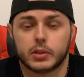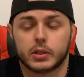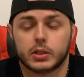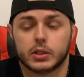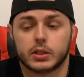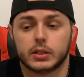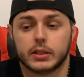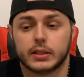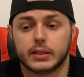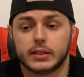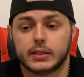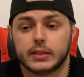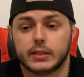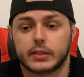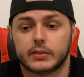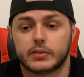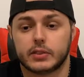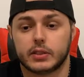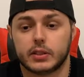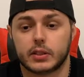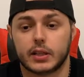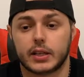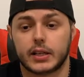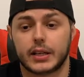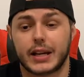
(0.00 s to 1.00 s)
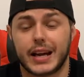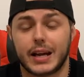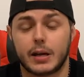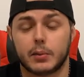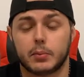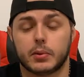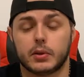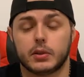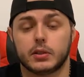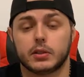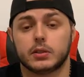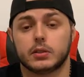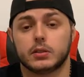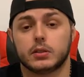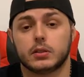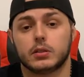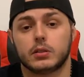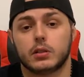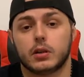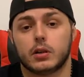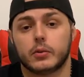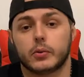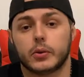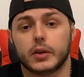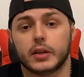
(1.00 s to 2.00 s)
but lately I've seen a lot of hype on it
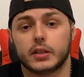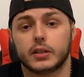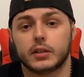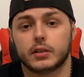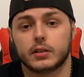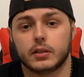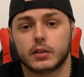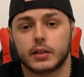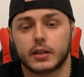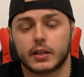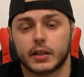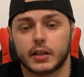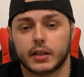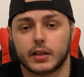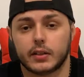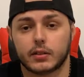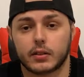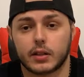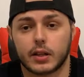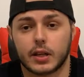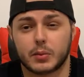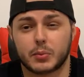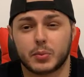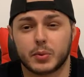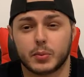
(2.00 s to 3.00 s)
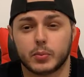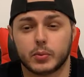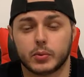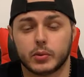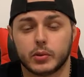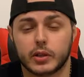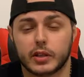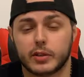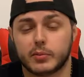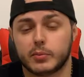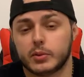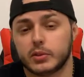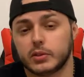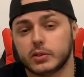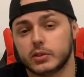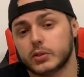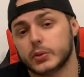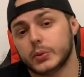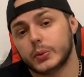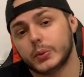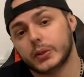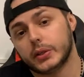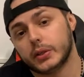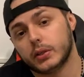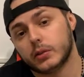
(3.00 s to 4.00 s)
on Reddit, and a lot of people have been
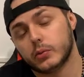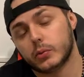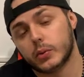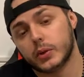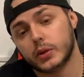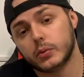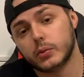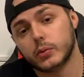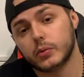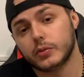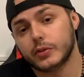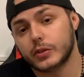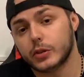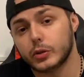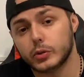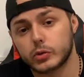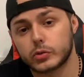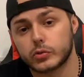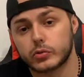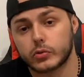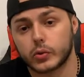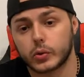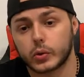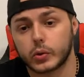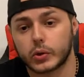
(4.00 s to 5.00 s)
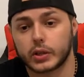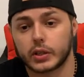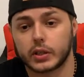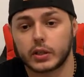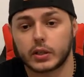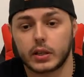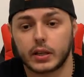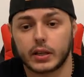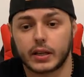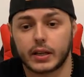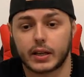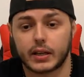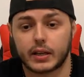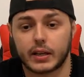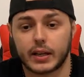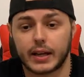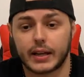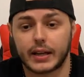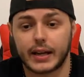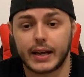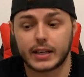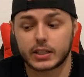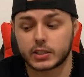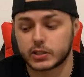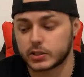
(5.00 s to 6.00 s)
doing written reviews for it, and
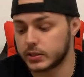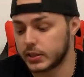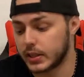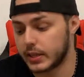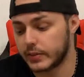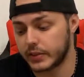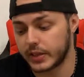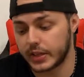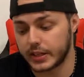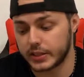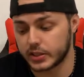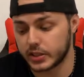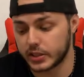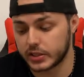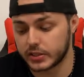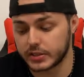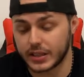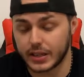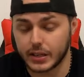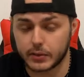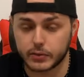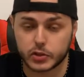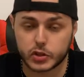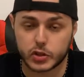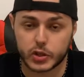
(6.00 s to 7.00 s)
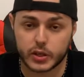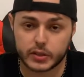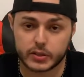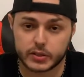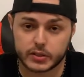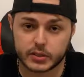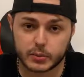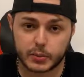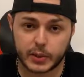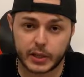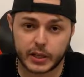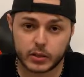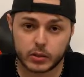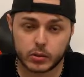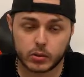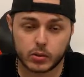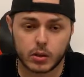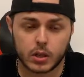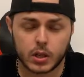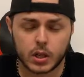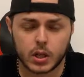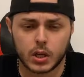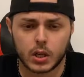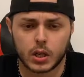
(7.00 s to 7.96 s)
I actually haven't had a chance to ever try this tobacco.